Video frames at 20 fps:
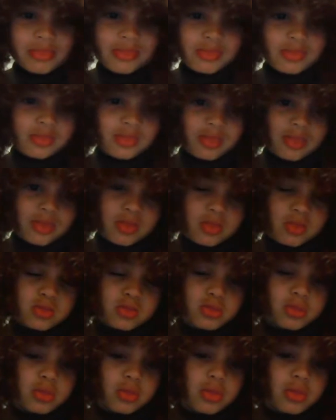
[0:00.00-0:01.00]
I could
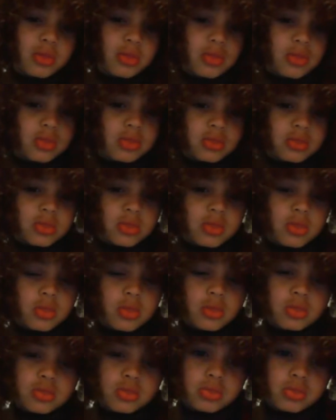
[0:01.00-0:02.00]
always put an extra
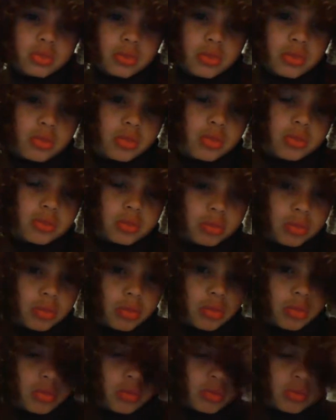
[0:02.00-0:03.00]
braid in at the end,
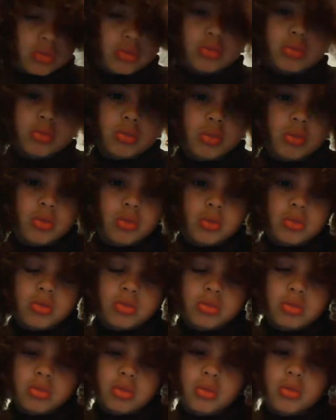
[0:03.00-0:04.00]
but at the moment I'm
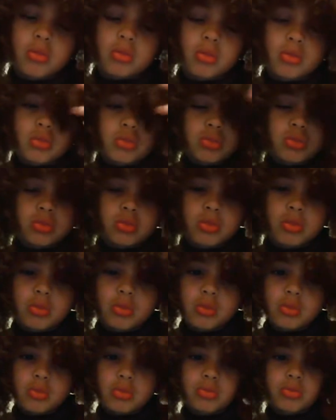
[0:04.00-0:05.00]
just going to
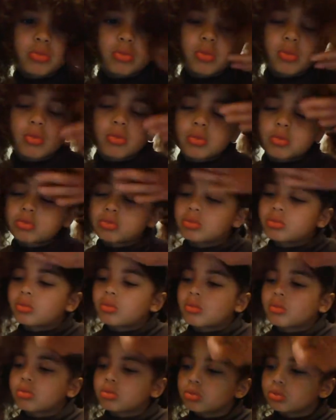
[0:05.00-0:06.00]

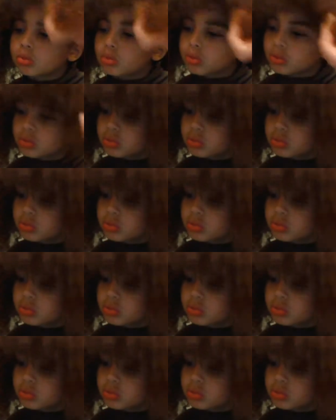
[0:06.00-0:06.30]
leave it